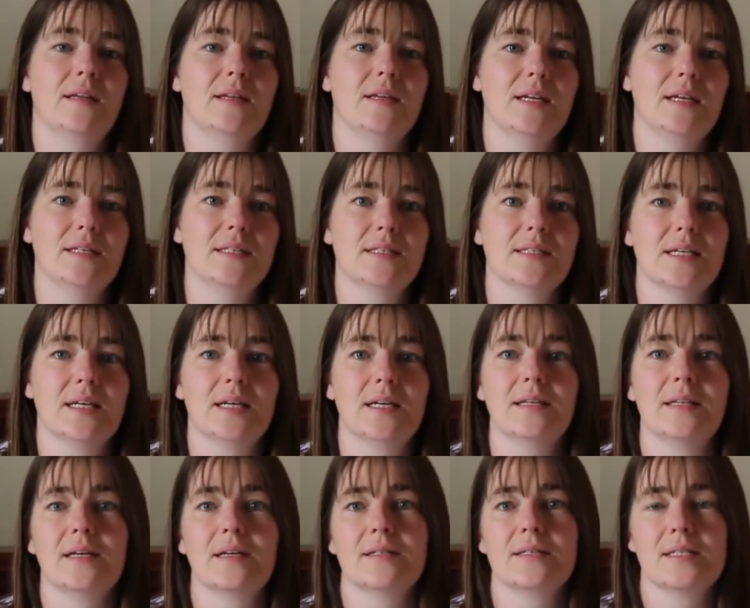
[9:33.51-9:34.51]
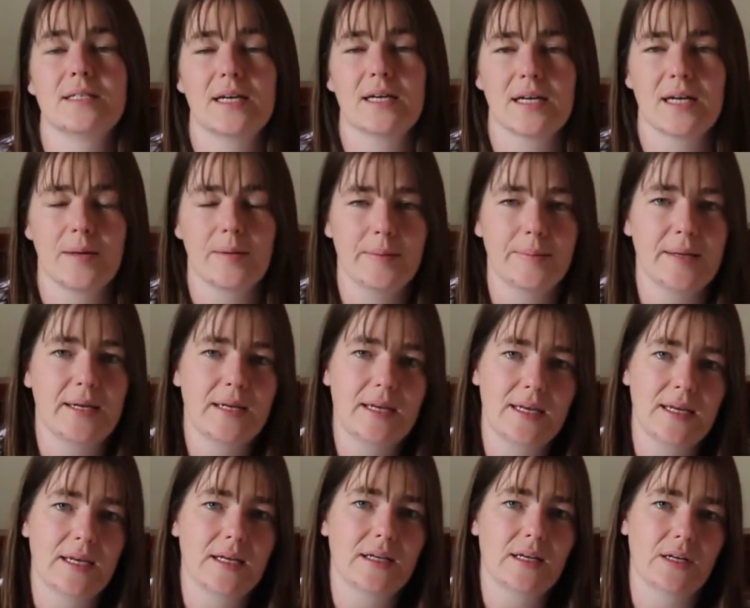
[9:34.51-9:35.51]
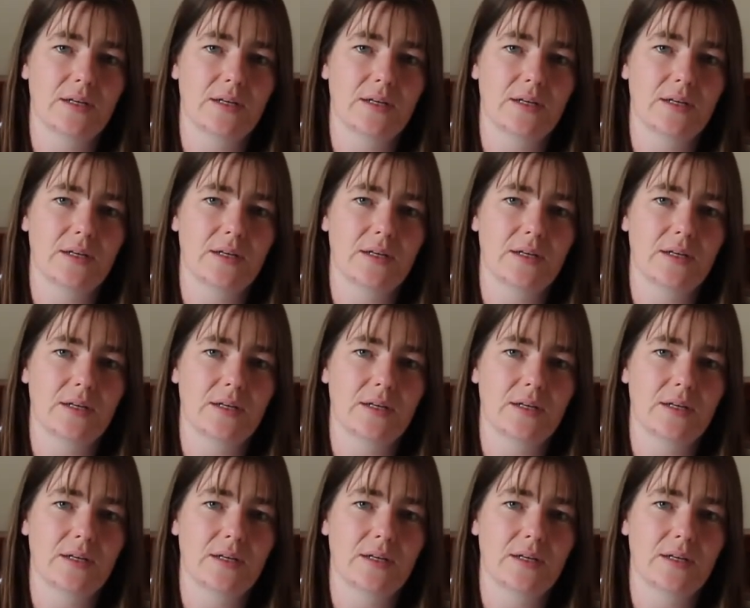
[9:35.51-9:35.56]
the next day they'd start coming back again.